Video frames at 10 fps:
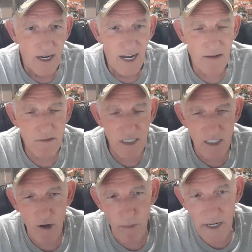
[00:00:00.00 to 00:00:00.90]
Haven't
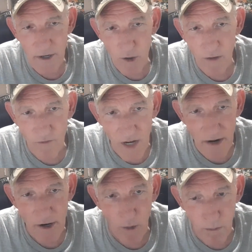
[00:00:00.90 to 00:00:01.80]
seen nobody do a
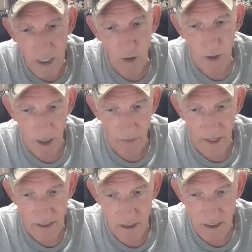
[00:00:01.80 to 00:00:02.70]
video build on
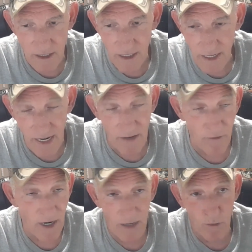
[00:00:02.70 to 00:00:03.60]
this. Can't
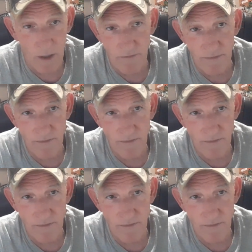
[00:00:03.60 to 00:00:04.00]
find one.